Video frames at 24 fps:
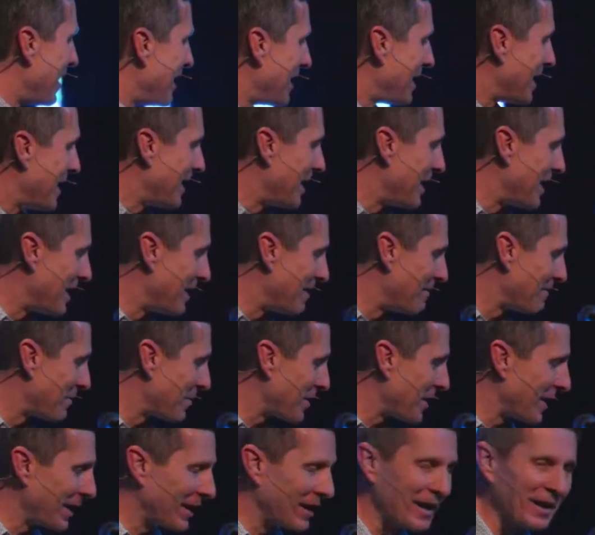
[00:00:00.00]
uh,
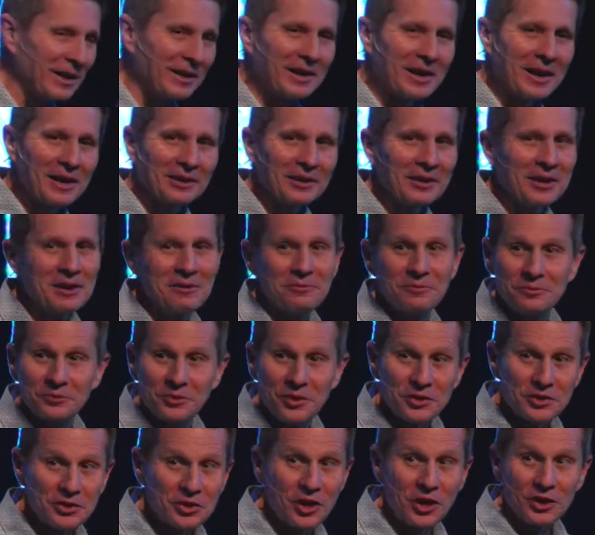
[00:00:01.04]
and I, I love the
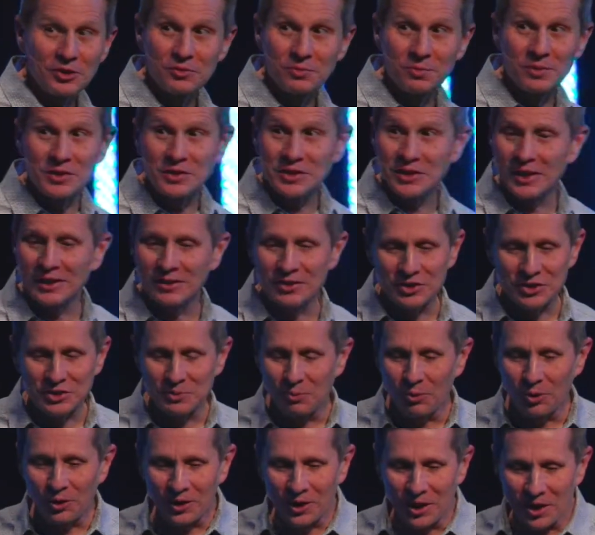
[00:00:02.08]
songs we've been singing this
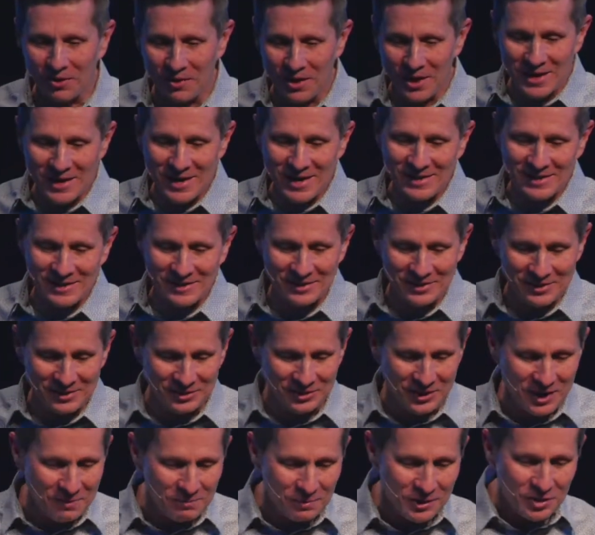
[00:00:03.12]
morning already, and
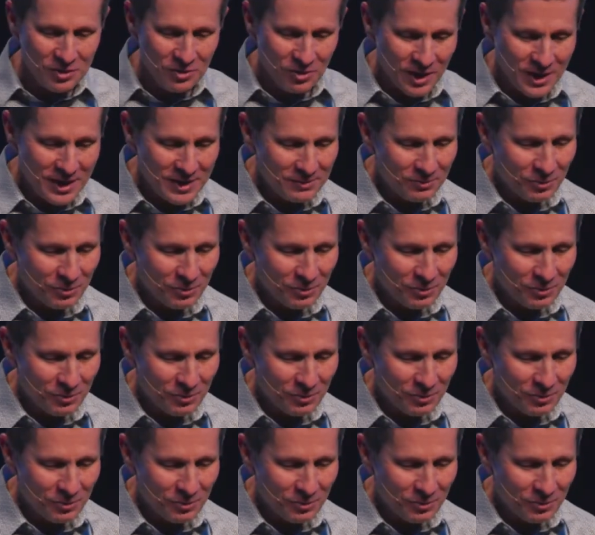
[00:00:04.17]
they've been great.